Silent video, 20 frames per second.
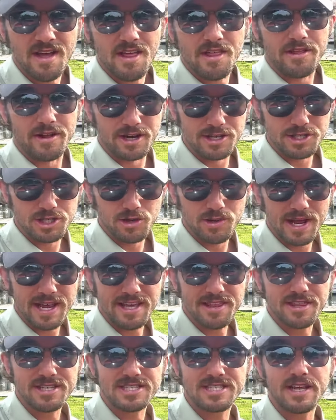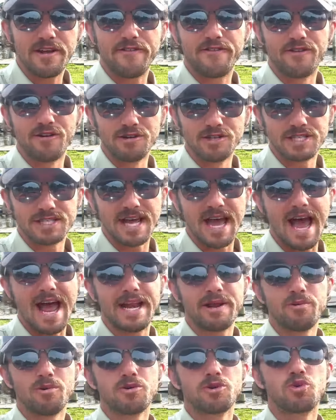Then on June 8th is the first
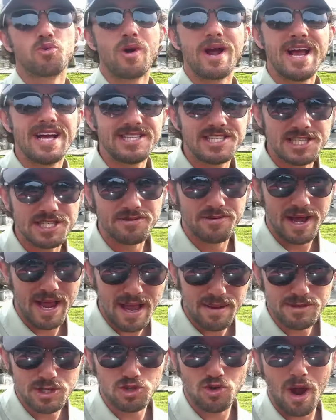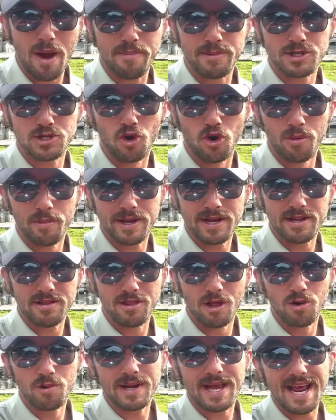annual Grand Slam Striper Tournament
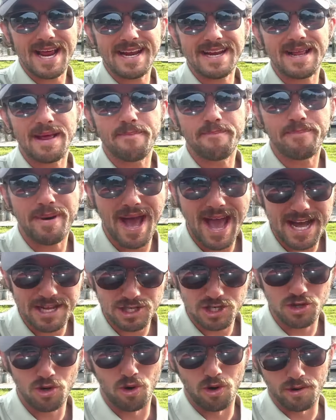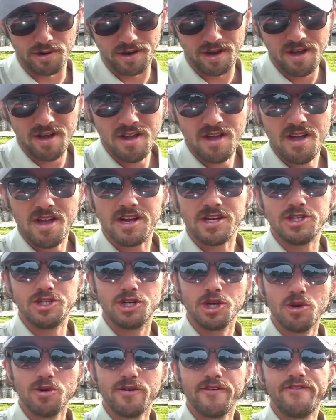located in Patchogue.
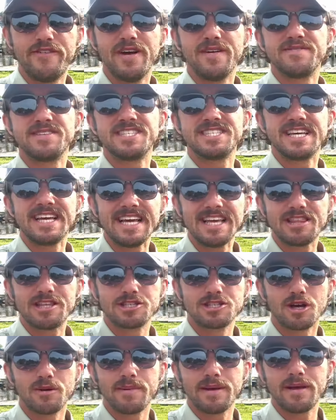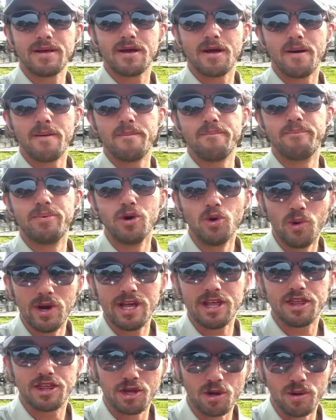June 15th is going to be
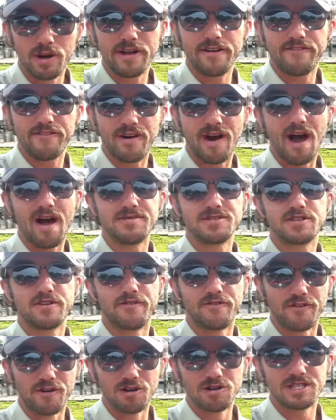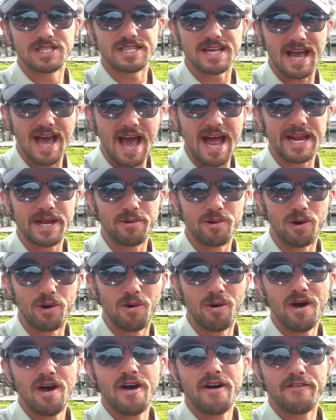Buoy 35's first
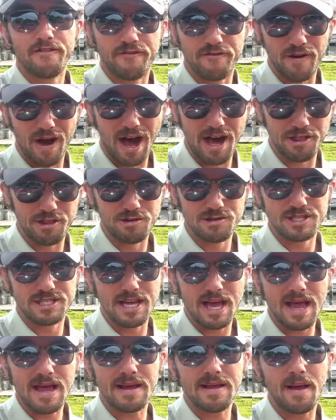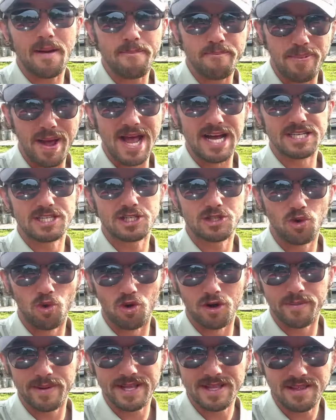annual Father's Day Bass
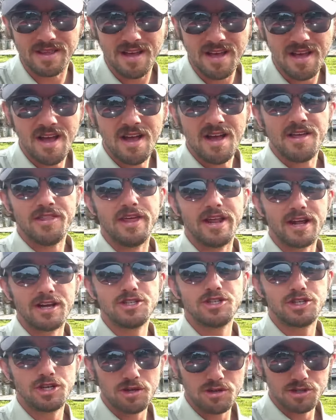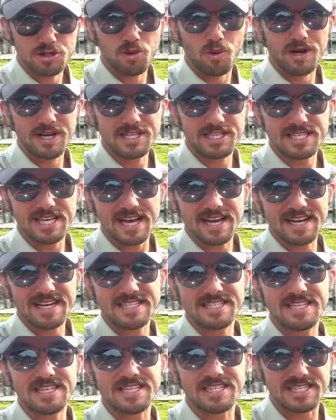Tournament. Then on June 22nd
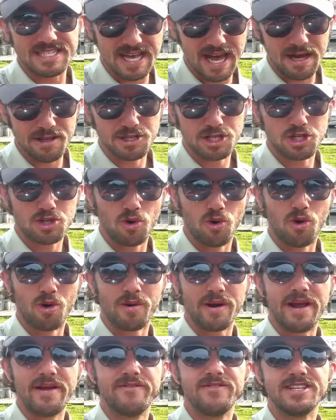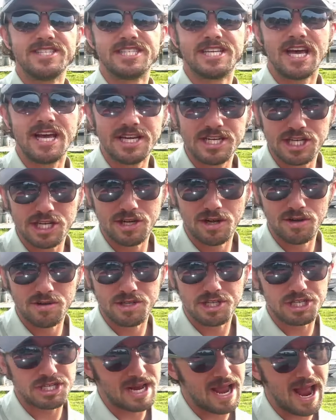is the South Shore
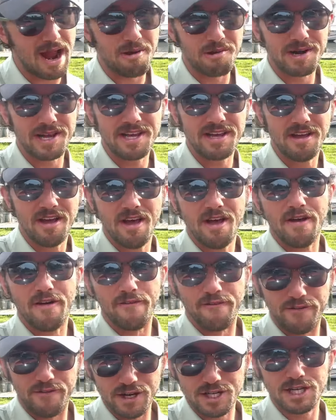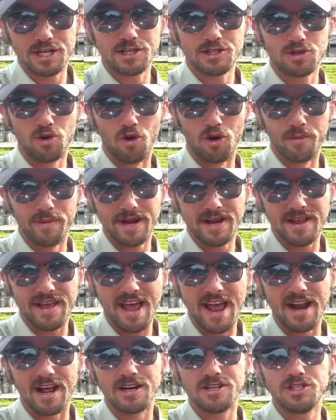Invitational Charity Fishing Tournament.
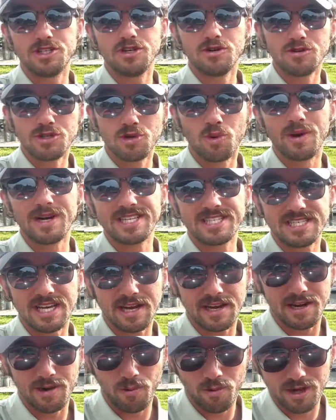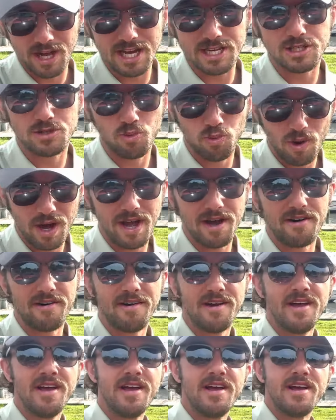And on June 22nd as
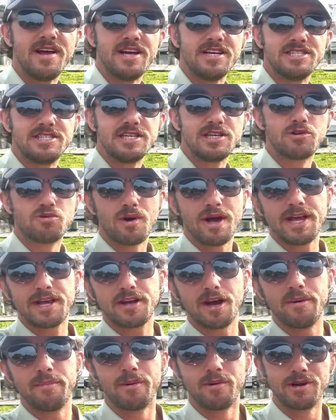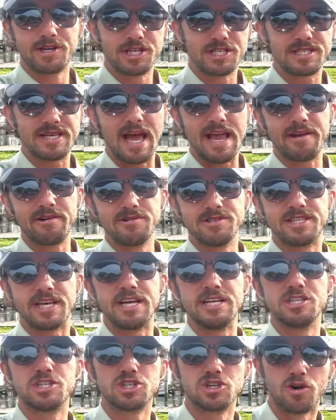well is the Great Gun Mauritius Anglers
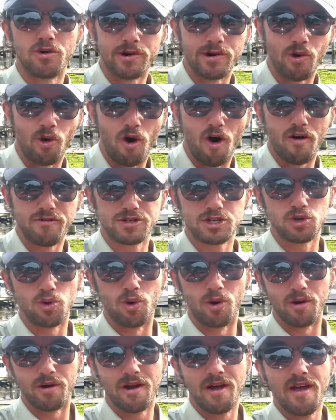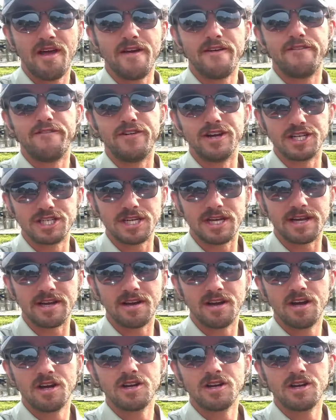Inshore and Offshore Fishing